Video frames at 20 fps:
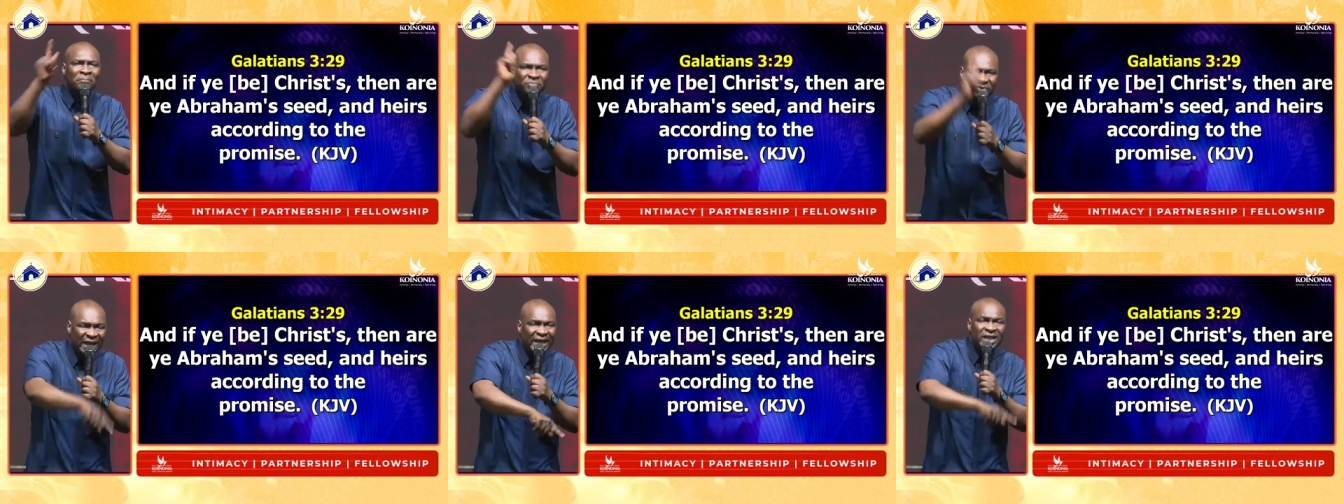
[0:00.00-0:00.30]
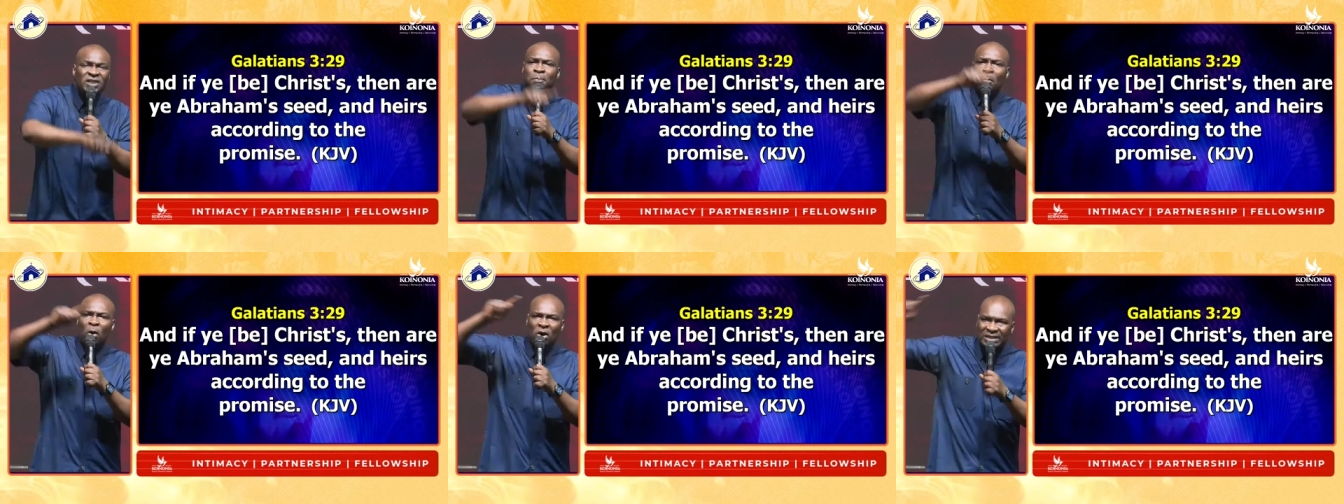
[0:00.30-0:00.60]

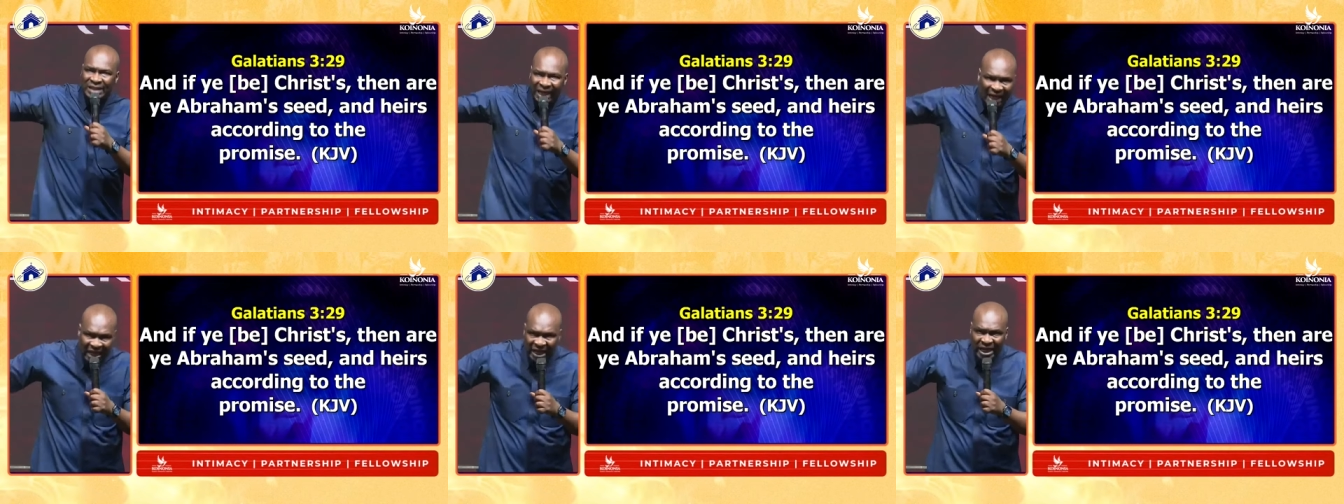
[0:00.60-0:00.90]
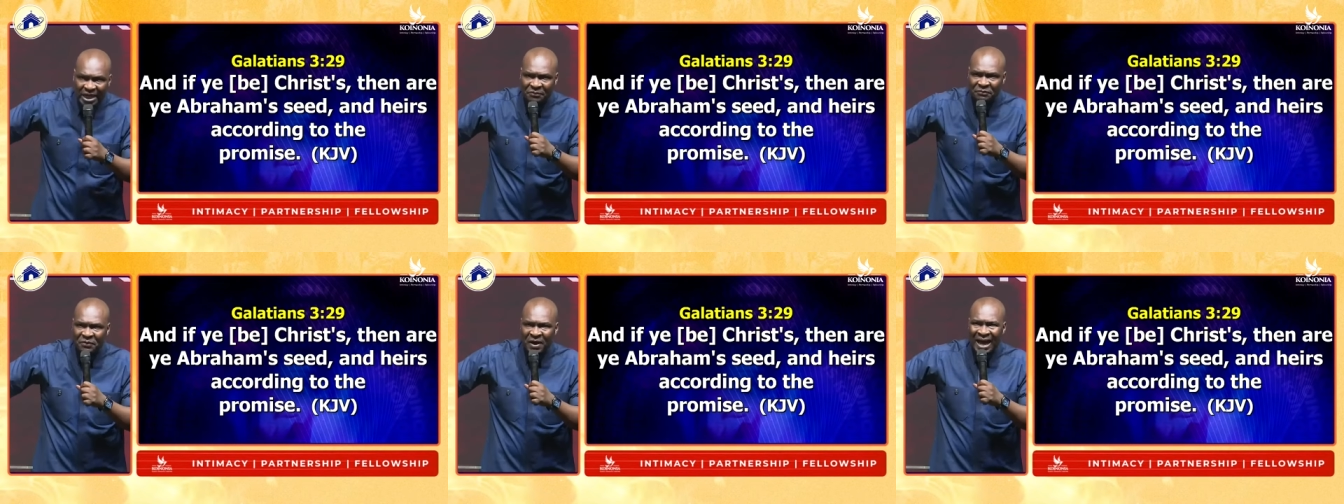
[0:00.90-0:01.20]
things must
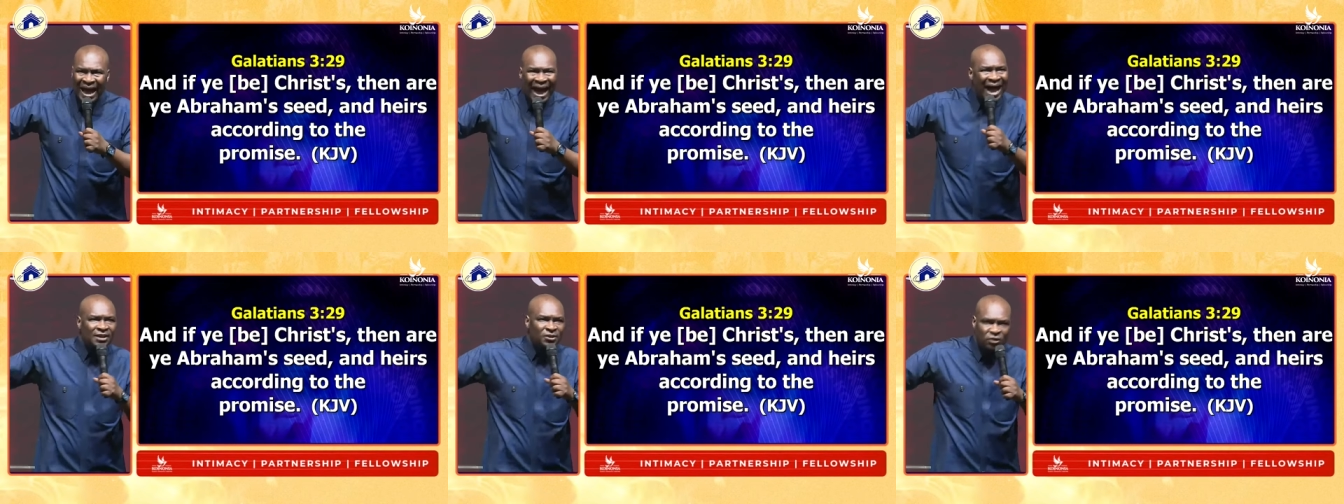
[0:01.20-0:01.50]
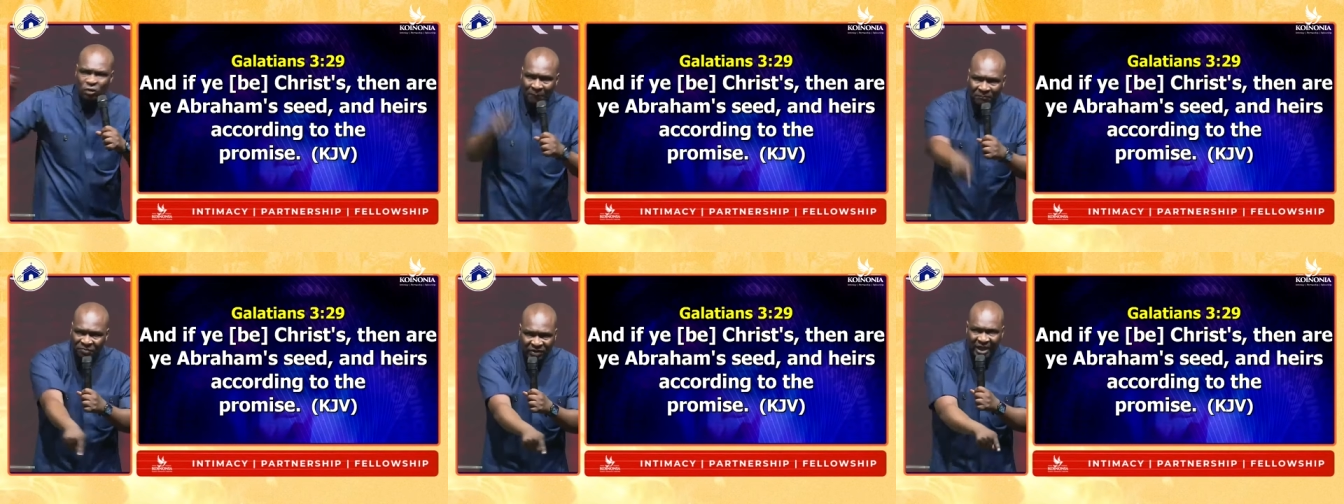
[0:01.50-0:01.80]
leave and
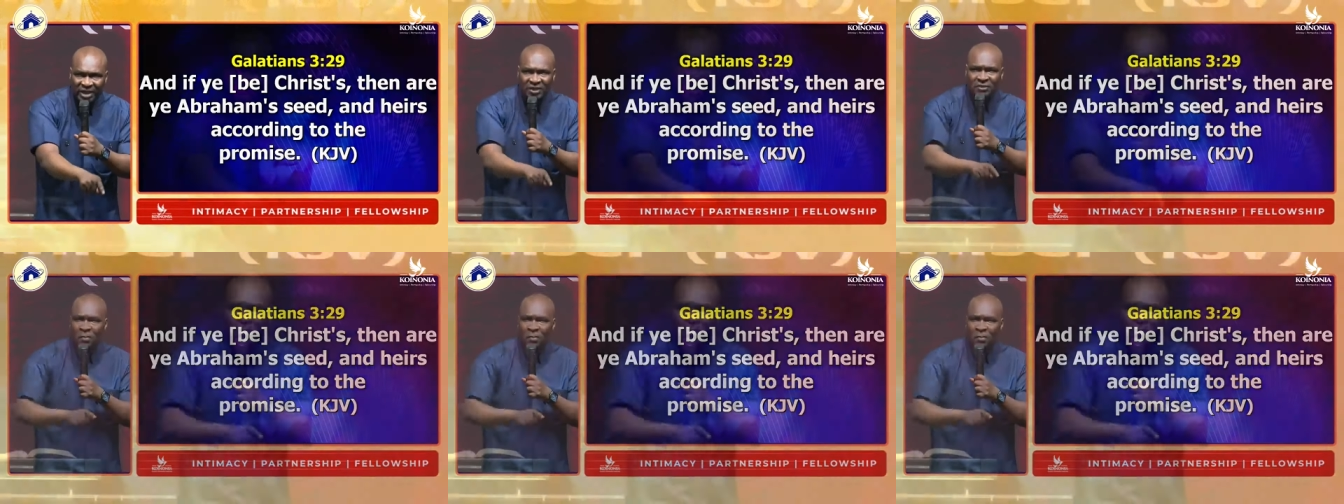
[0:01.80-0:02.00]
some things